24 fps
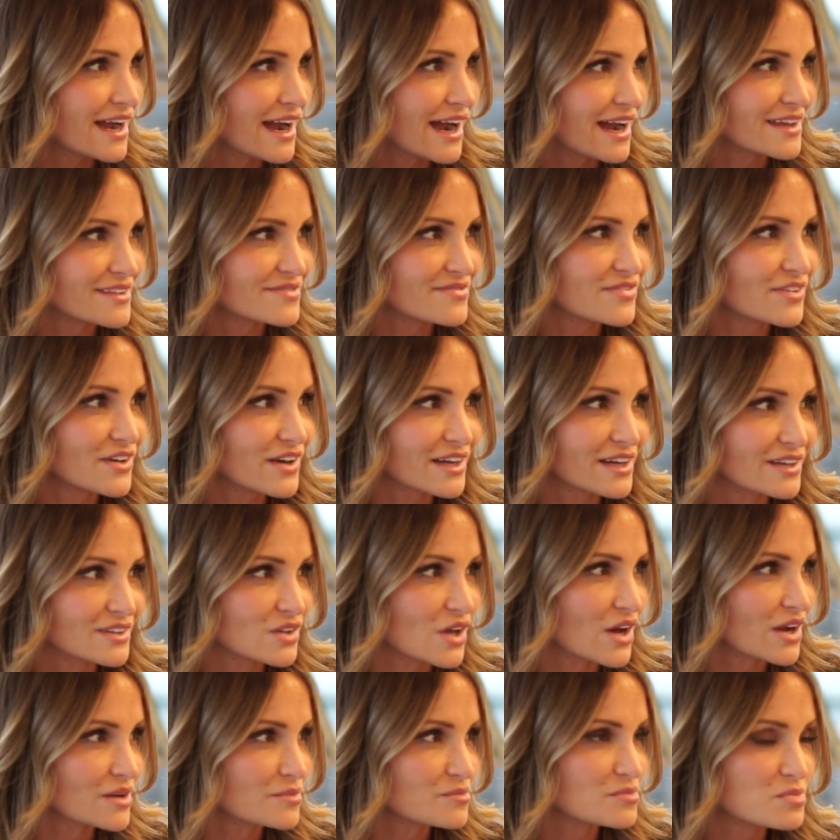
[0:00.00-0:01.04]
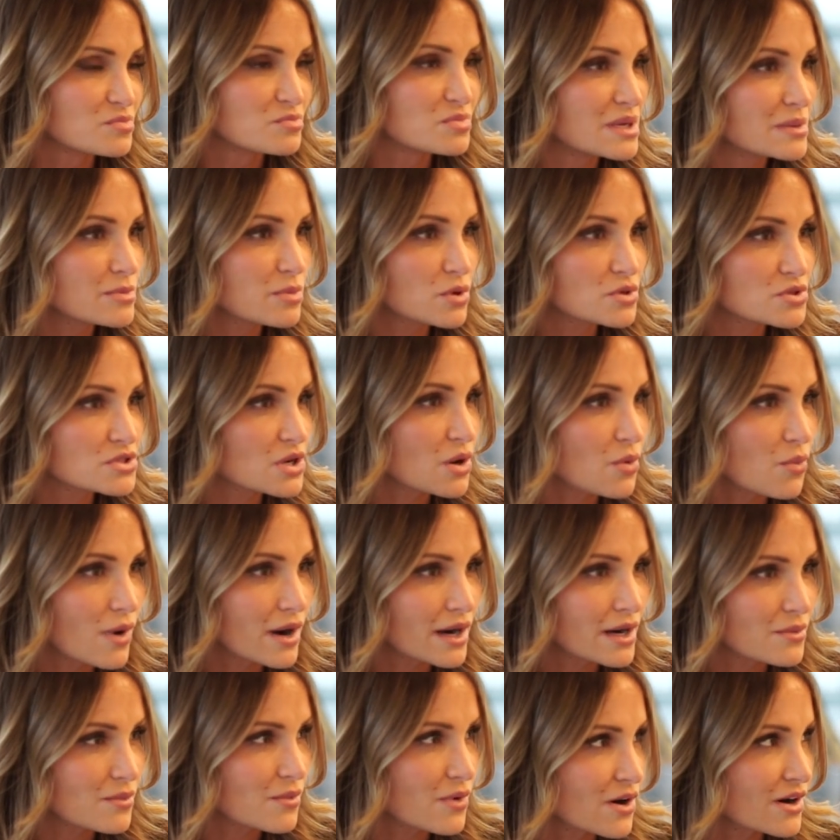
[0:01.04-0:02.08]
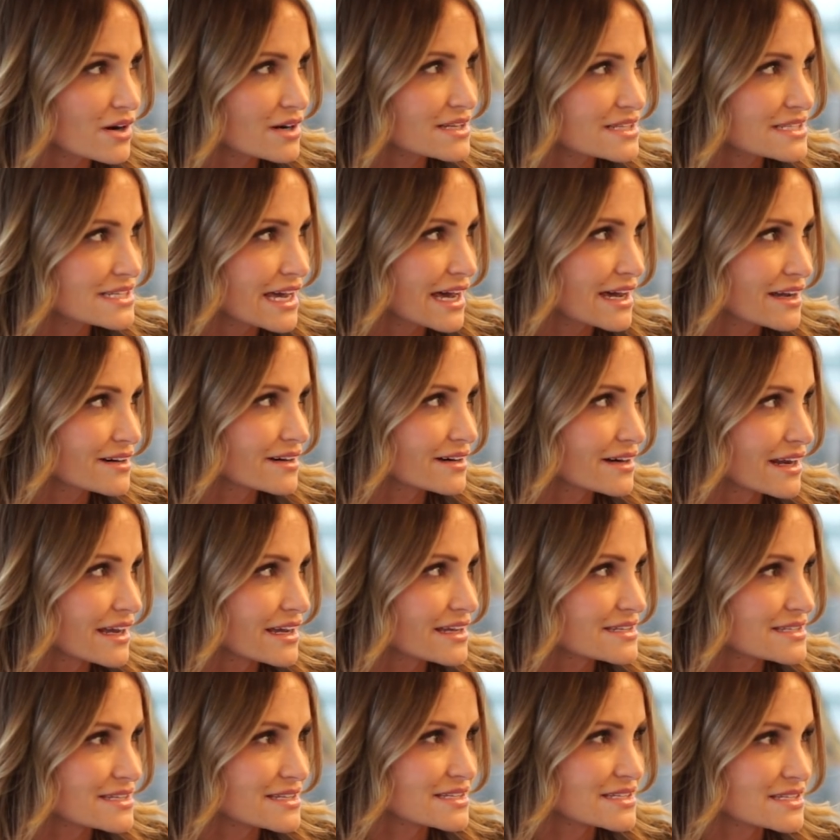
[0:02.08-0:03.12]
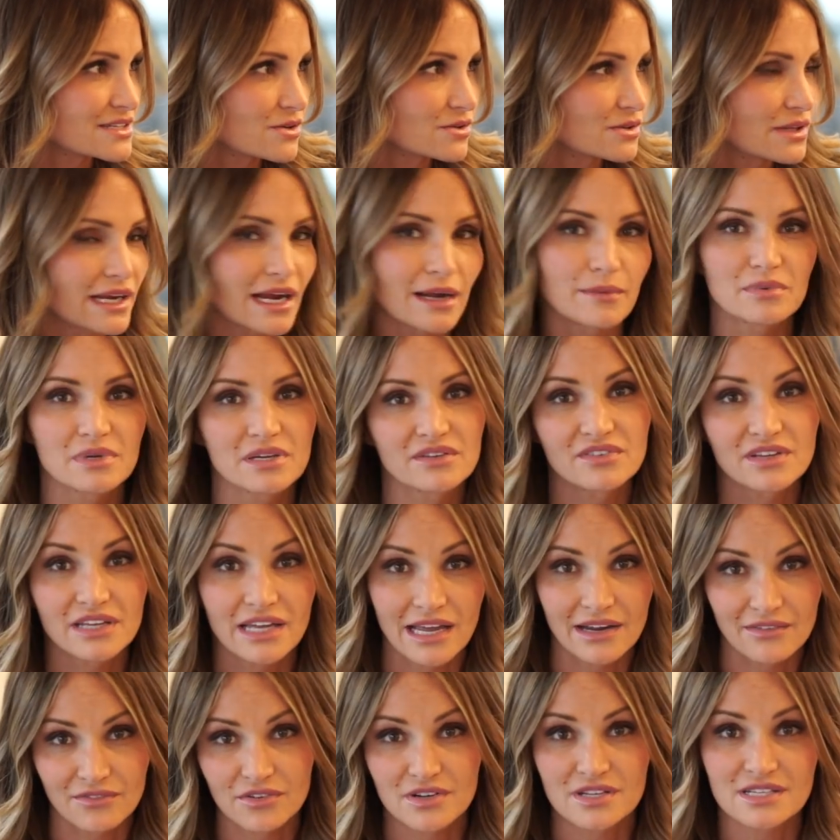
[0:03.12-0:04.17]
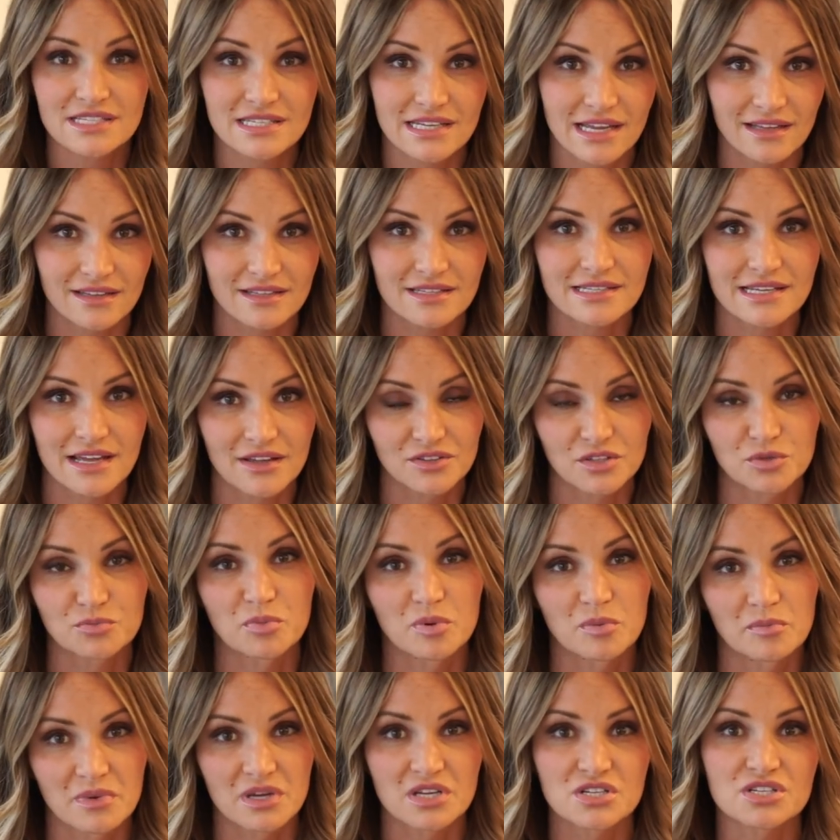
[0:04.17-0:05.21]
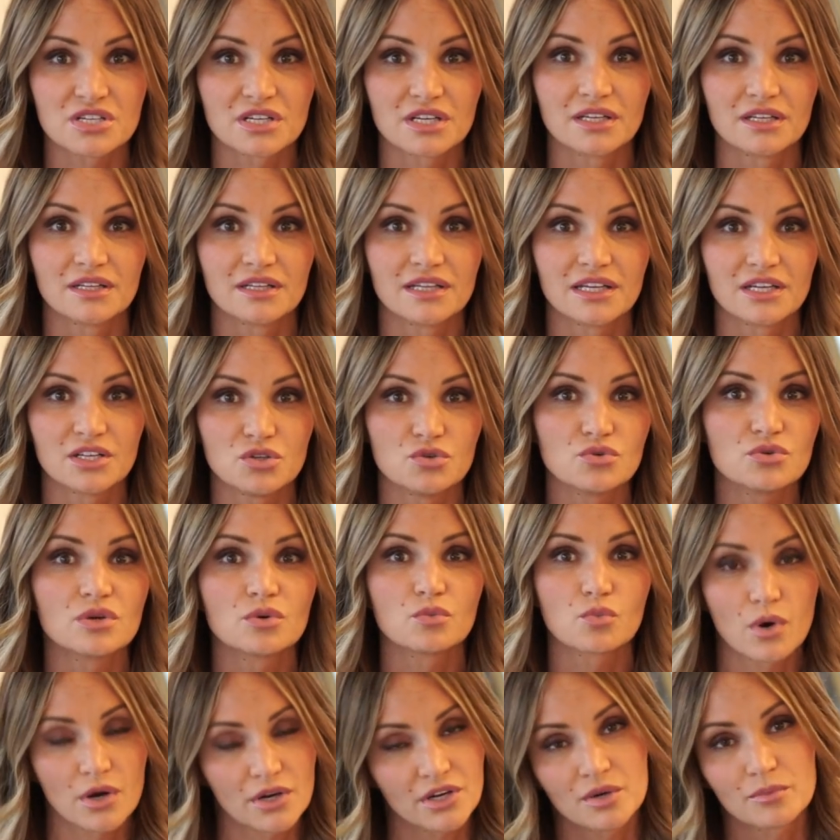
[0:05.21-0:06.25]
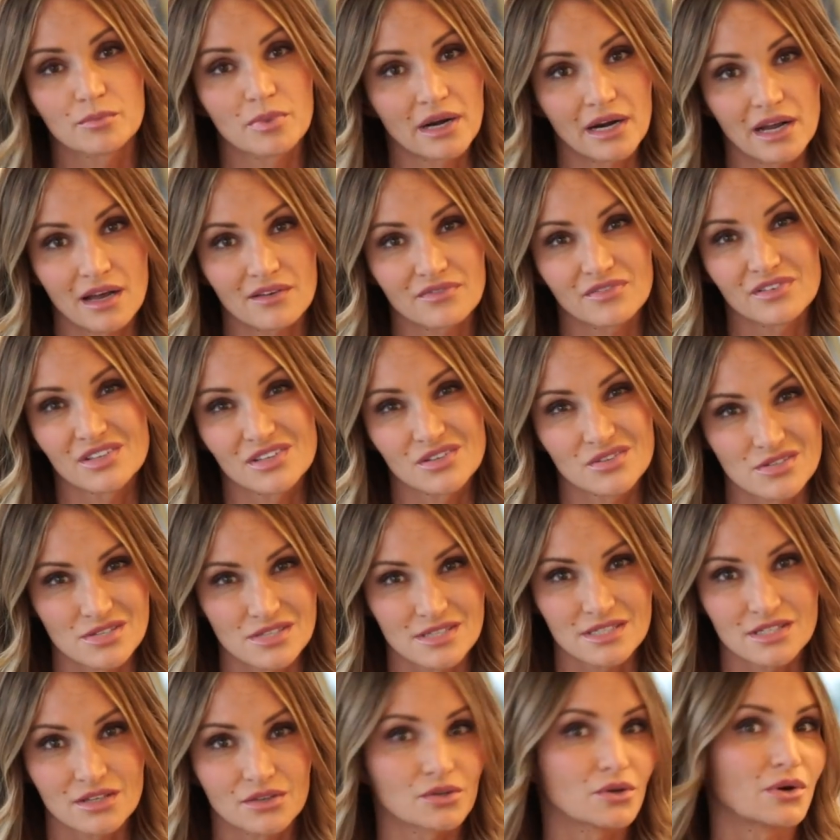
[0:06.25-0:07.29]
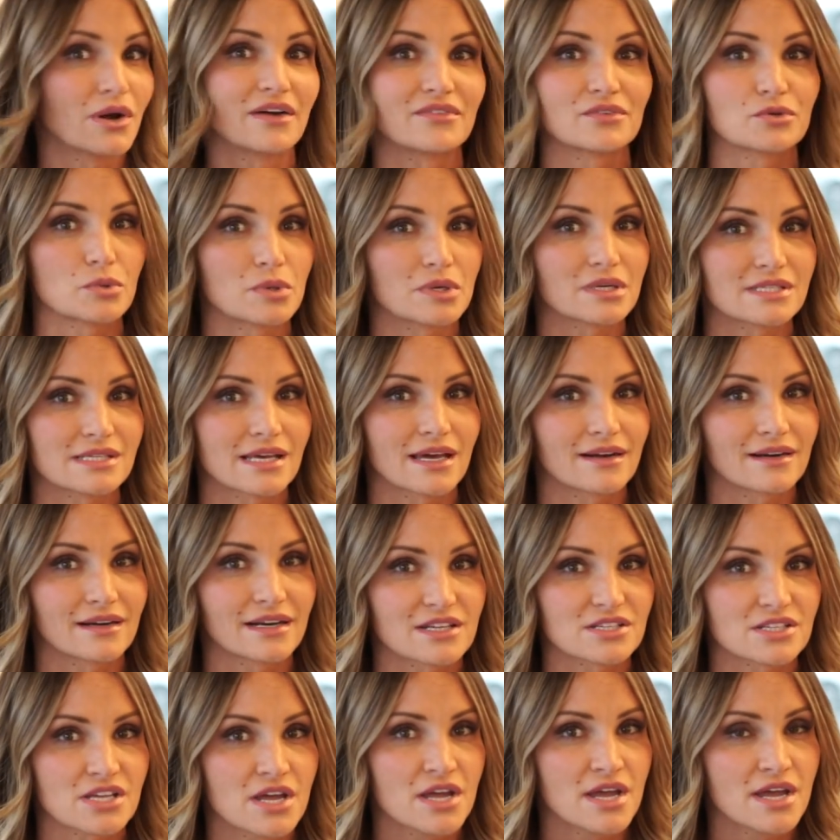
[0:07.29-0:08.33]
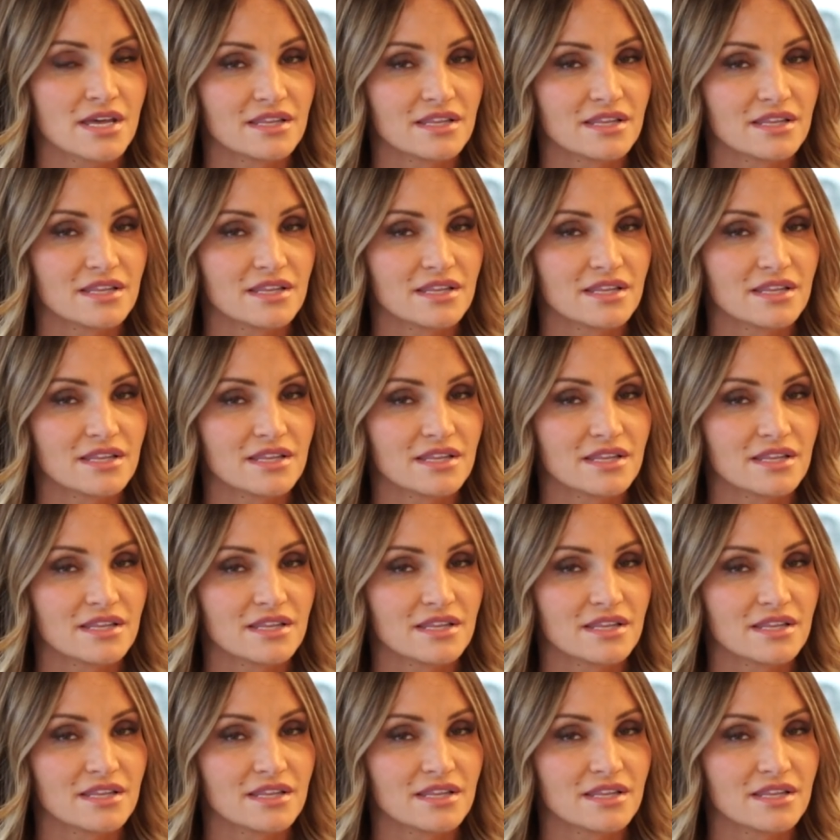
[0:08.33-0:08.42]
I feel like a lot of people don't wanna work Saturdays. And so like, I'm giving every stylist out there permission that you can work your butt off and you still don't have to work Saturdays.